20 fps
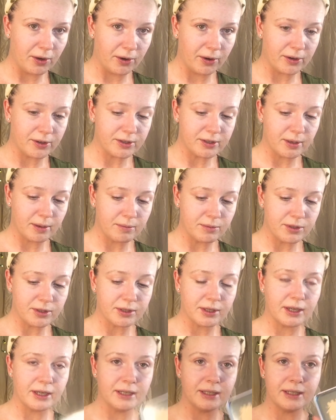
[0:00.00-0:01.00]
hard, so I'm
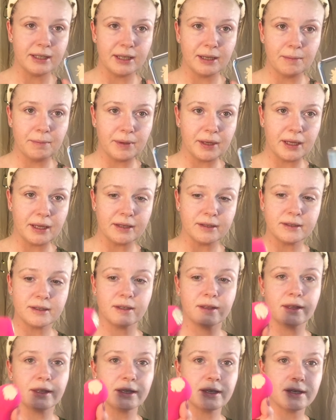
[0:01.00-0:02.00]
just going to dip
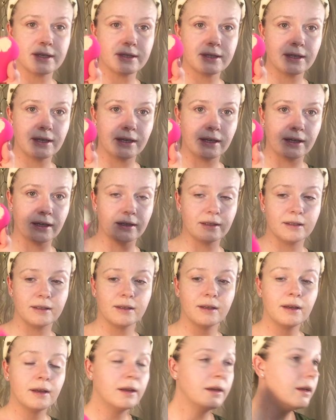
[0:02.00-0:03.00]
into this and
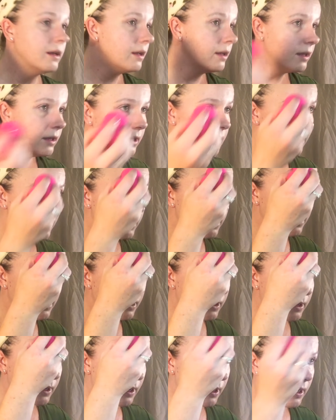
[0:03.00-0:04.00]

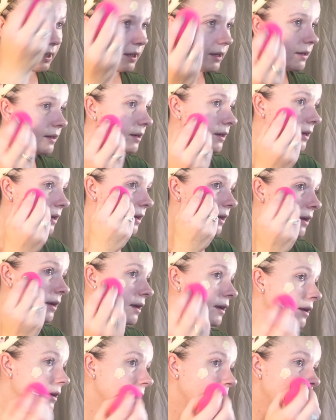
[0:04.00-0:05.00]
kind of
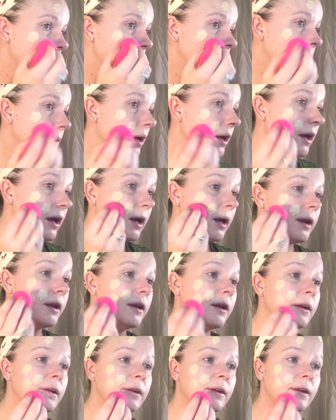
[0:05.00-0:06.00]
pat
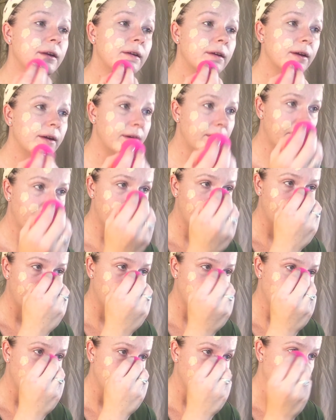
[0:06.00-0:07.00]
it
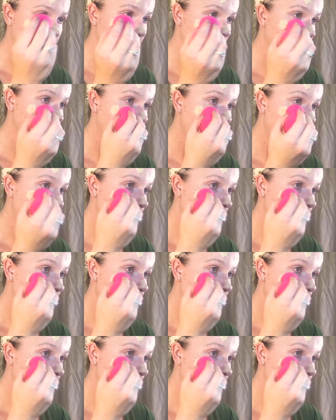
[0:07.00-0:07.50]
onto